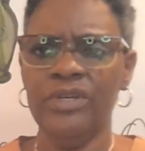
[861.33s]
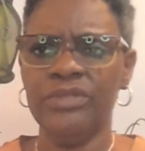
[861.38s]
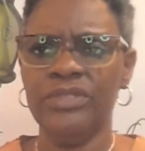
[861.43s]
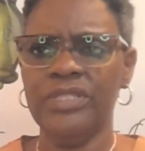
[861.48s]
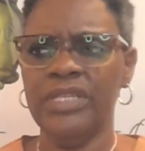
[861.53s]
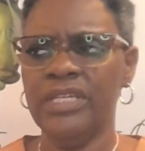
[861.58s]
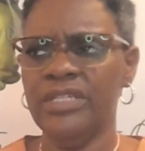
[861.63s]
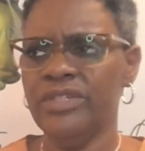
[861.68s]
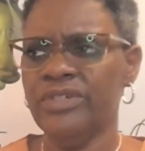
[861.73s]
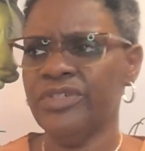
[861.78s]

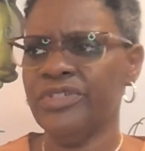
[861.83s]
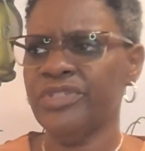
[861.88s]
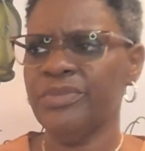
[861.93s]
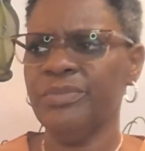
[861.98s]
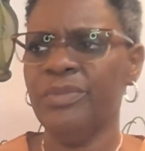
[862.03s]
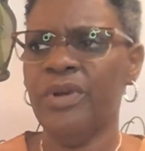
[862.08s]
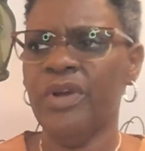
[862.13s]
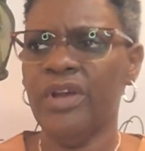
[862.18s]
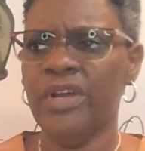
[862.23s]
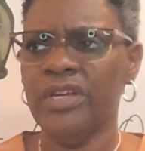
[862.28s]
Say you're
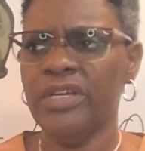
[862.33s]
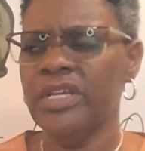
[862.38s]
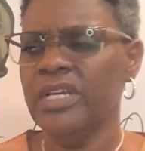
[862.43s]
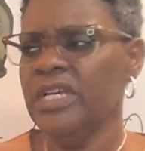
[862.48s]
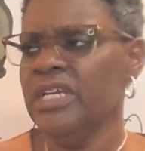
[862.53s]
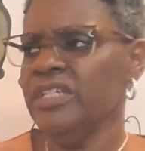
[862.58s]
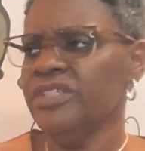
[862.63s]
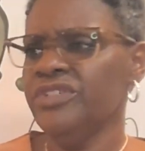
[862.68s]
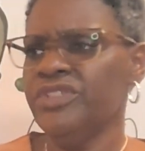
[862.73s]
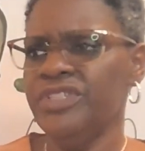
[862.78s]
smart,
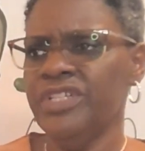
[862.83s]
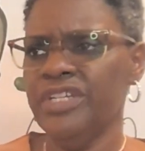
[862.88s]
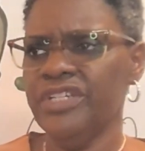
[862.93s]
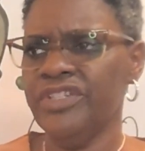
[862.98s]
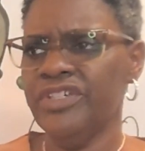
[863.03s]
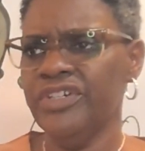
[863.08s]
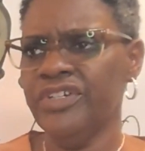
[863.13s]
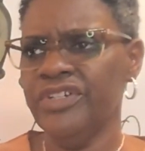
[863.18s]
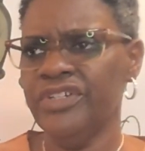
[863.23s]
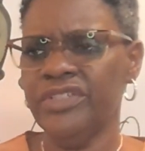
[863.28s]
you did
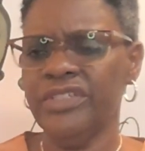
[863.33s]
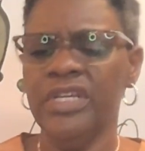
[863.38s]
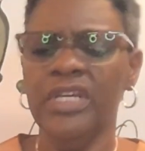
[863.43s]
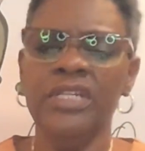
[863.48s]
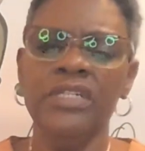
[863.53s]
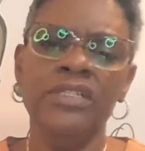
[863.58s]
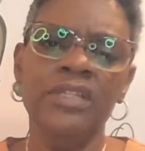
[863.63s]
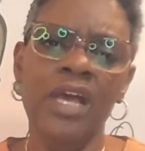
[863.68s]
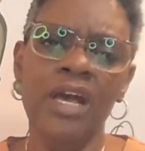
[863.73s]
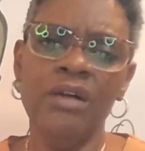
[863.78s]
good.
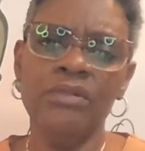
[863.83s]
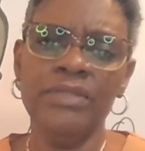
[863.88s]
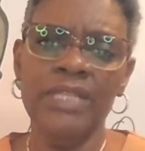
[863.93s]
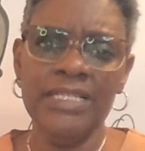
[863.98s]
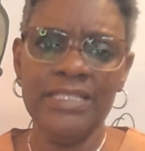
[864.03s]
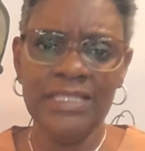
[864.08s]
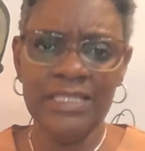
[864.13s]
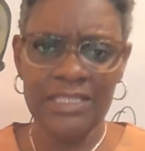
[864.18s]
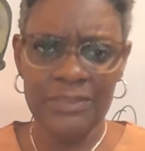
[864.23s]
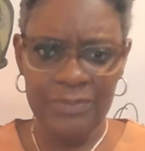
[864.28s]
No,
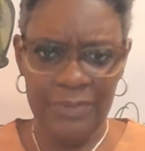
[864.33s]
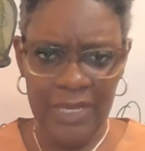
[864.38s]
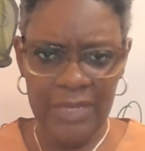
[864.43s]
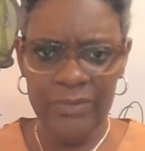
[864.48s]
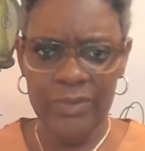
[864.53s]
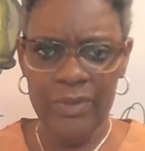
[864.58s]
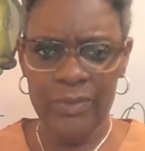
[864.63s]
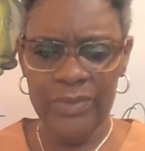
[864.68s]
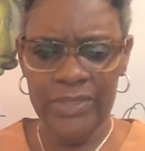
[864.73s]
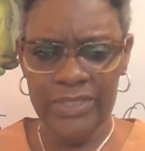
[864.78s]
let's explain
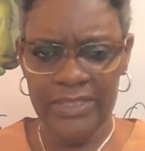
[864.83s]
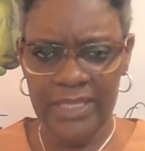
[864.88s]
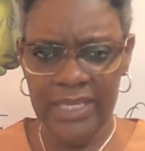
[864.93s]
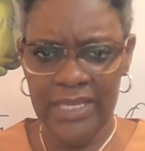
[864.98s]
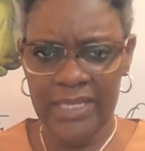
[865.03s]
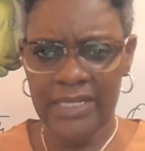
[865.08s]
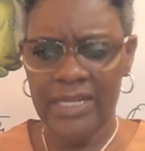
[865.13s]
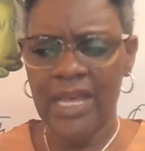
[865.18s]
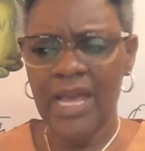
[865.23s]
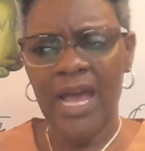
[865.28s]
what we
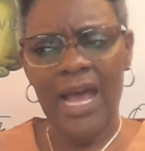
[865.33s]
did.